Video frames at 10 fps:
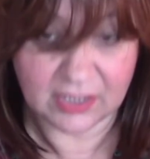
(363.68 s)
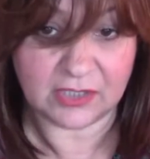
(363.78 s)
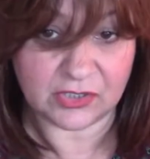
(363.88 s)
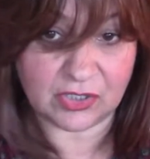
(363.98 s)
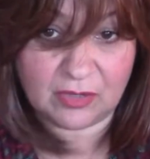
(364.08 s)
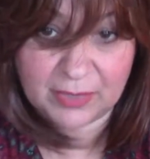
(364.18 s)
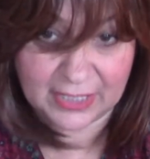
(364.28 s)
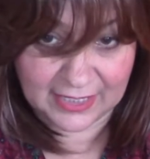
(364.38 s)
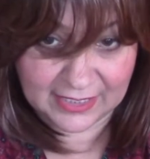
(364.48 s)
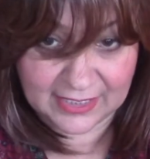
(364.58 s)
top
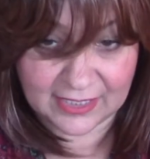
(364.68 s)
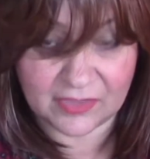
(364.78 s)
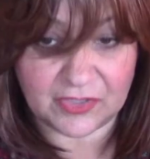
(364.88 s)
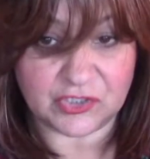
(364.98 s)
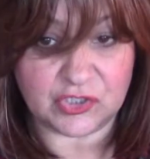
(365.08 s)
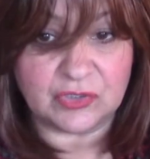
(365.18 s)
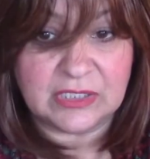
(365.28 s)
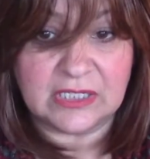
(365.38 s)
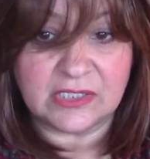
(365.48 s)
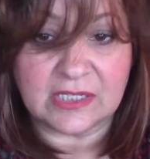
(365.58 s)
hair here that you
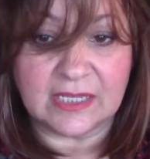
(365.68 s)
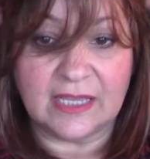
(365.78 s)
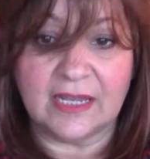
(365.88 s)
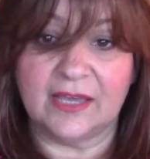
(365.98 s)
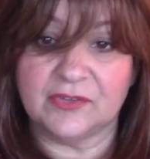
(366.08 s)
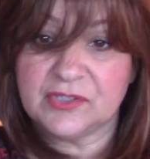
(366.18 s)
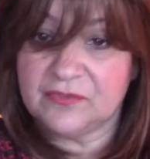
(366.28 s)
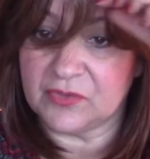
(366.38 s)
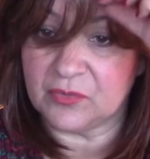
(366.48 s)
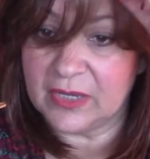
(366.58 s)
need to get out of
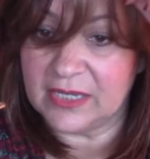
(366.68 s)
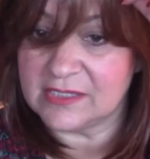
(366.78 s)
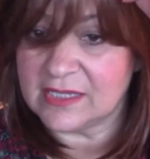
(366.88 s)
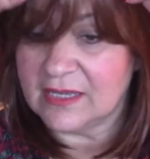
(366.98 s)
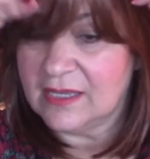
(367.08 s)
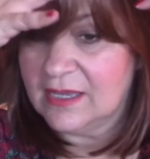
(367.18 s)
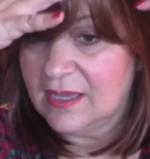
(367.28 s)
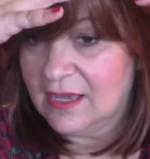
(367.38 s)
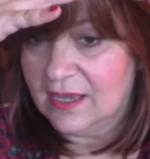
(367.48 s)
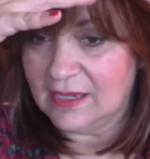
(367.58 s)
the way to
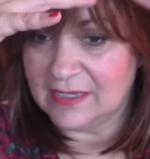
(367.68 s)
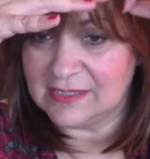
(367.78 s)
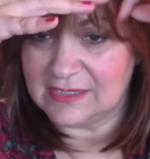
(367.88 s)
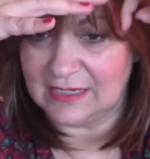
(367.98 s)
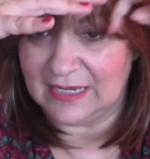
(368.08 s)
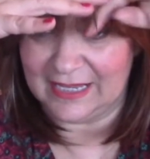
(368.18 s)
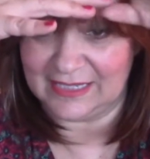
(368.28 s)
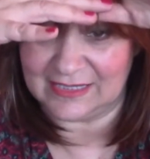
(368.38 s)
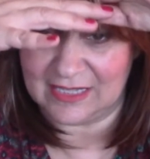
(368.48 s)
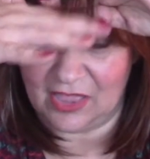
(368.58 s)

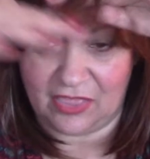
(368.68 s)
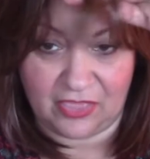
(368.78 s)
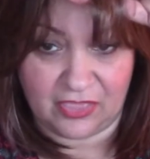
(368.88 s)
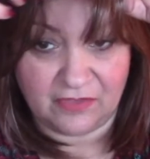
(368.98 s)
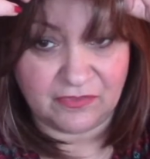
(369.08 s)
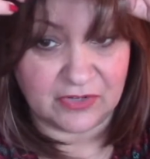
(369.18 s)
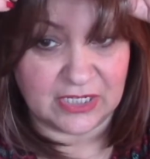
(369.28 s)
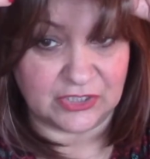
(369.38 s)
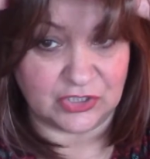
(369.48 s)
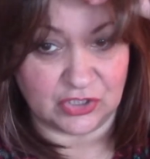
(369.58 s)
isolate the
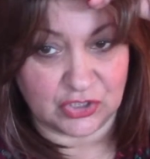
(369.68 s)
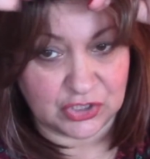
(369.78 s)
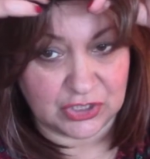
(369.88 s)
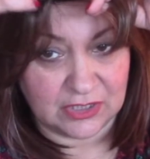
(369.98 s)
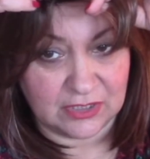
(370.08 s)
fringe.